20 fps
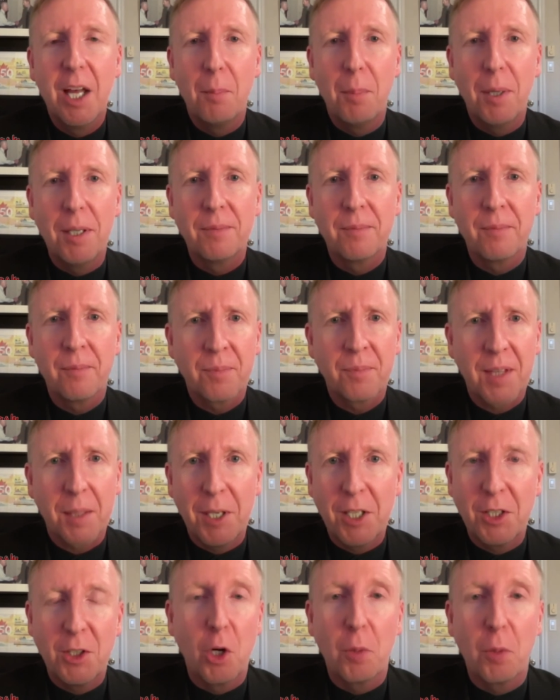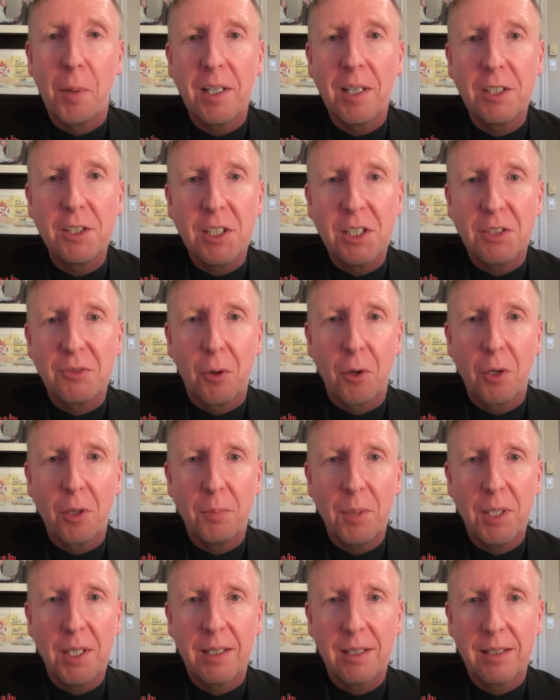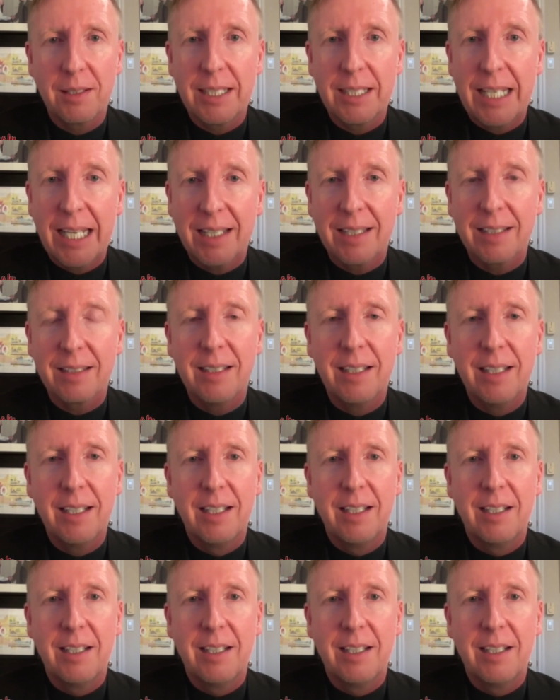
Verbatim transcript: But make no apologies for it because, again,